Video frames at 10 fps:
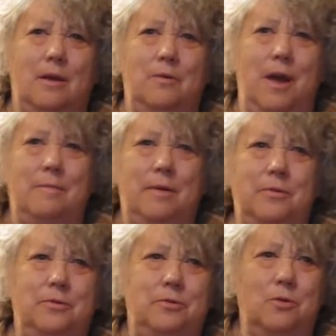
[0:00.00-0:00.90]

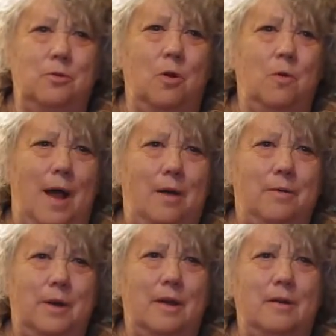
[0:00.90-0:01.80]
grandmothers who go
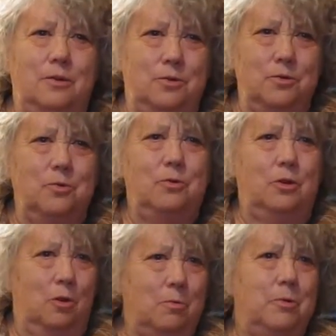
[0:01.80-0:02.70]
out and do
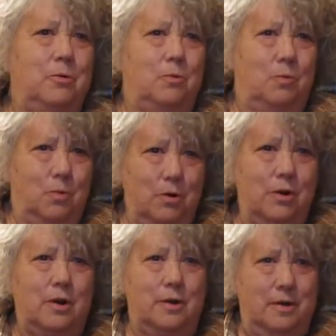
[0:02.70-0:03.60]
global work.